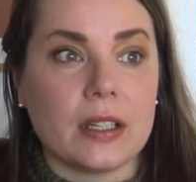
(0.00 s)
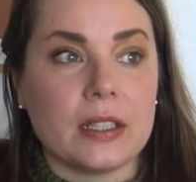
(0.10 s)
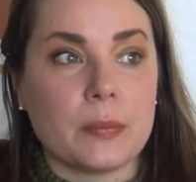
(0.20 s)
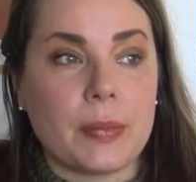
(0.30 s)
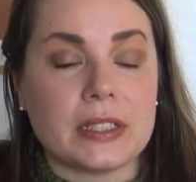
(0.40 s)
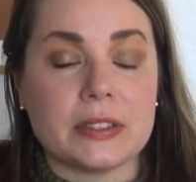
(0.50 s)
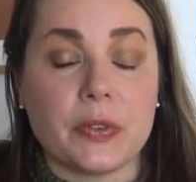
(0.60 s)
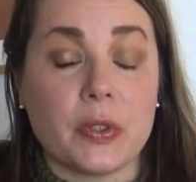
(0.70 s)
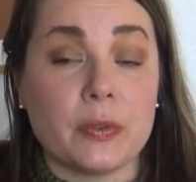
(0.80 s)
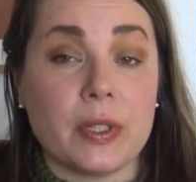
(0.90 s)
in the past
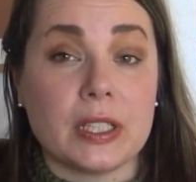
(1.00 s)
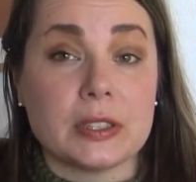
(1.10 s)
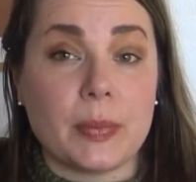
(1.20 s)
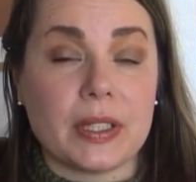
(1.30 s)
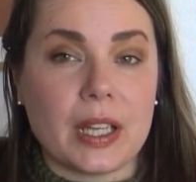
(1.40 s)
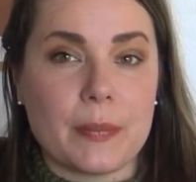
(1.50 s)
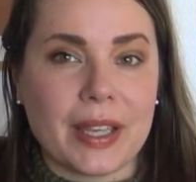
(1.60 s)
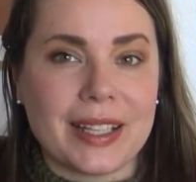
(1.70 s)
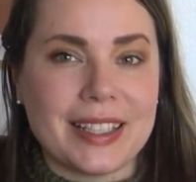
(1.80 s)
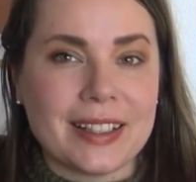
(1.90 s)
few weeks, but I'm
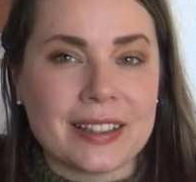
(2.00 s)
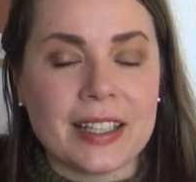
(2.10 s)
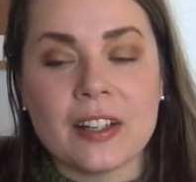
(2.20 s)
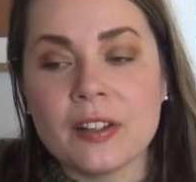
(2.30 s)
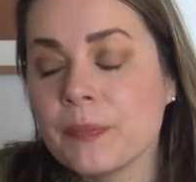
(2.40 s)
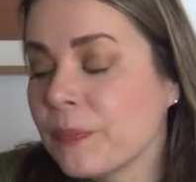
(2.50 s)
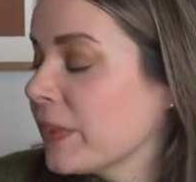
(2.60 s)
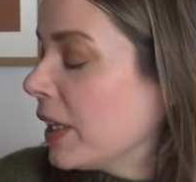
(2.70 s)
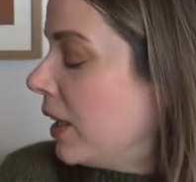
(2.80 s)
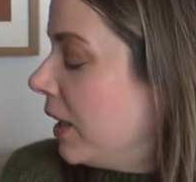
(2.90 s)
getting there.
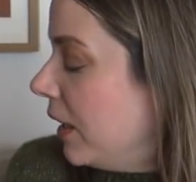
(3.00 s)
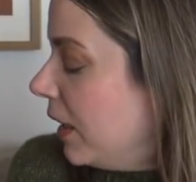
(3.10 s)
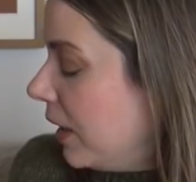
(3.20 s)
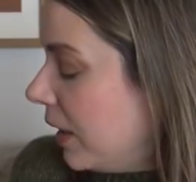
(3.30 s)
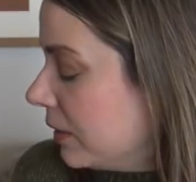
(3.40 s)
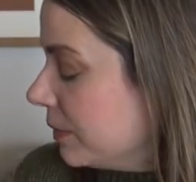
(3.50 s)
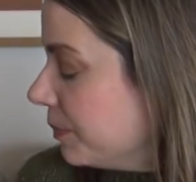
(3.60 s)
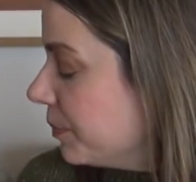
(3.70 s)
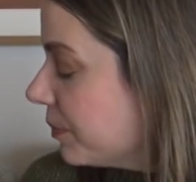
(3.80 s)
I